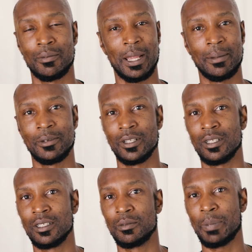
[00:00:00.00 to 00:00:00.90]
gonna be able
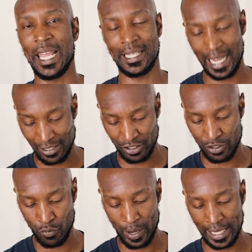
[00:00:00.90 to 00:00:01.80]
to pay
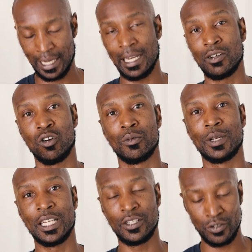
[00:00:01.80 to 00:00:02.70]
attention the way that they
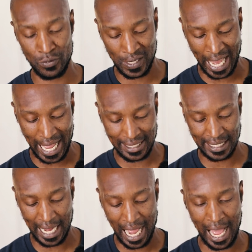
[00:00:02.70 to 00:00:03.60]
normally do.
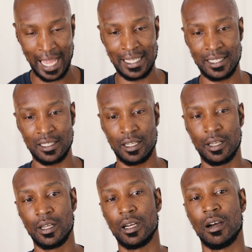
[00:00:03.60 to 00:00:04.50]
Glassy eyes.
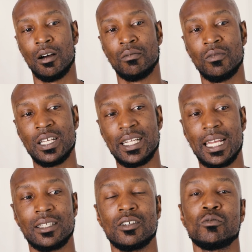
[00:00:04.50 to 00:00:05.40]
When you
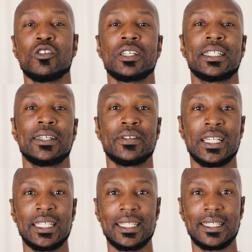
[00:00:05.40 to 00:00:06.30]
get into the more
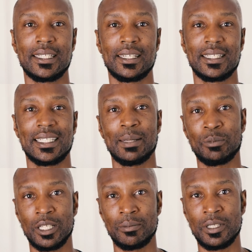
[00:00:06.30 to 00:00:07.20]
serious
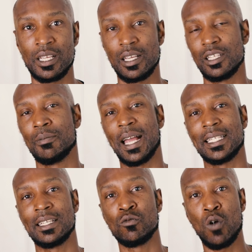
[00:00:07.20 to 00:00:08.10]
symptoms, you might
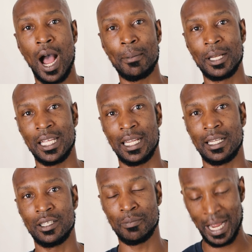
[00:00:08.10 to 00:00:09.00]
see
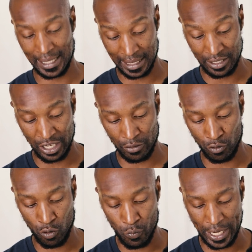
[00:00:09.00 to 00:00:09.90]
wobbling, you might see
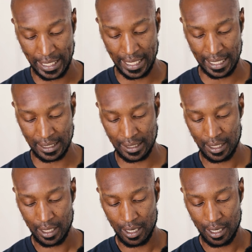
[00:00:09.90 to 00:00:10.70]
general weakness,